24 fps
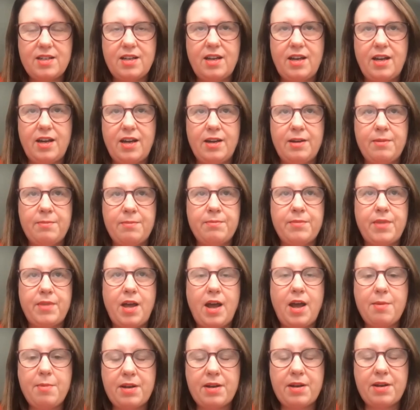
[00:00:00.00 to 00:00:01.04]
I'm
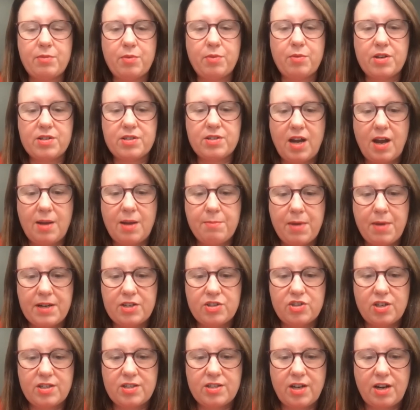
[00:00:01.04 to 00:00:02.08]
Anna Wood. I'm
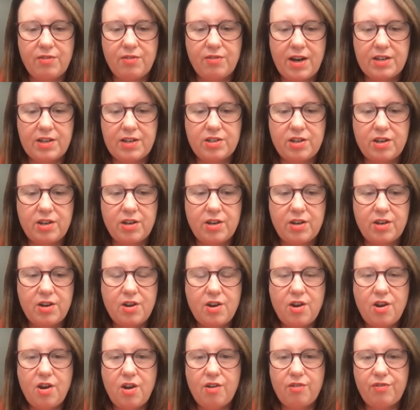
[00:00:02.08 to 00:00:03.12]
Managing Director
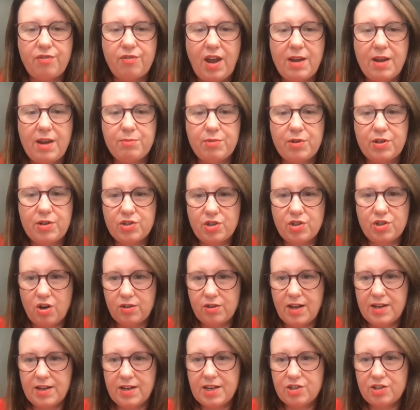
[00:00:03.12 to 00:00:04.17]
of Cambridge
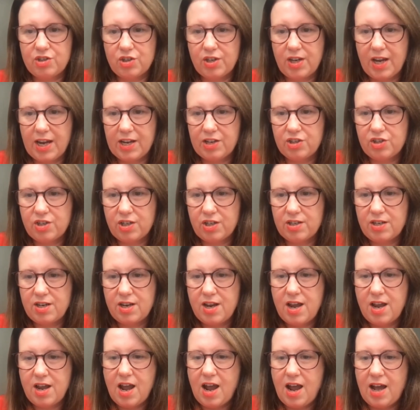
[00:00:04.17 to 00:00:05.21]
Online Education,
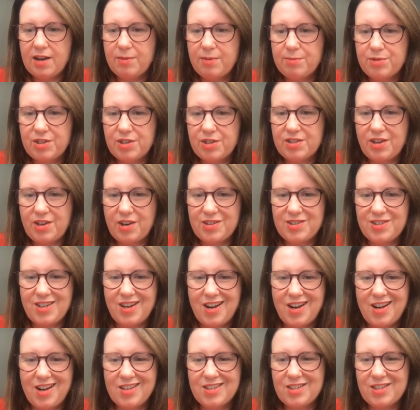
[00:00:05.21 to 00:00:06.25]
and I'm just going
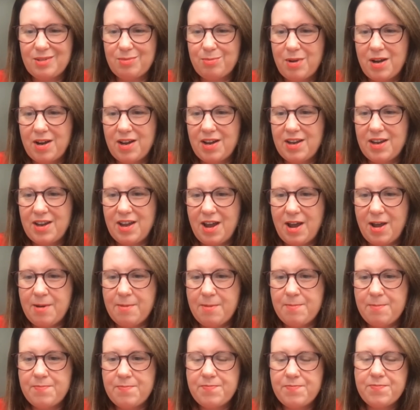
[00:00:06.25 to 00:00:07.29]
to ask my
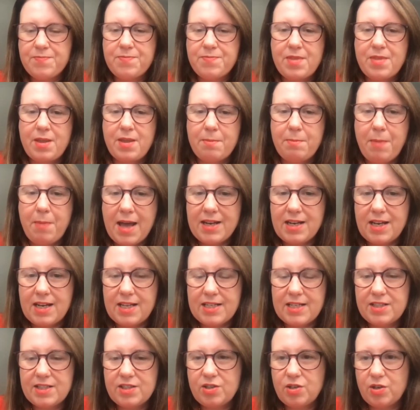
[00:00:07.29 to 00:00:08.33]

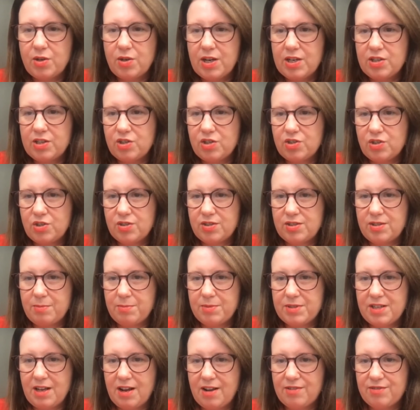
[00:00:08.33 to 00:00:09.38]
panellists to introduce
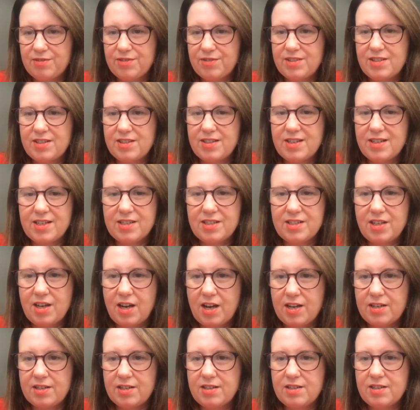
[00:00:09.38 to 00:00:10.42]
themselves in
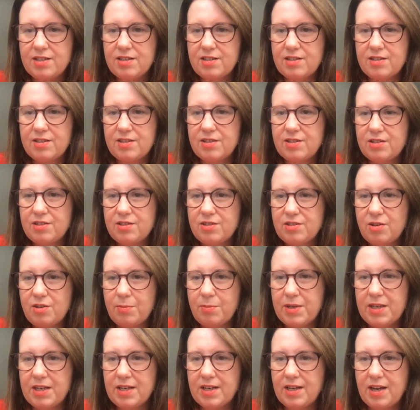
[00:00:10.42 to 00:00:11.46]
turn.
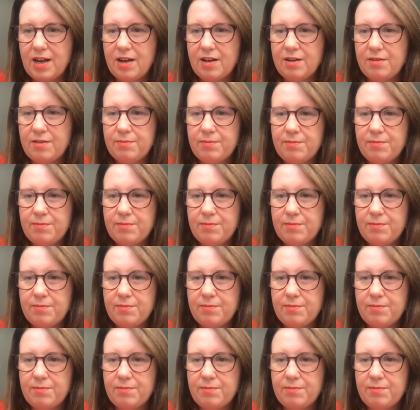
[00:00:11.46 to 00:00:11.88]
Dominika.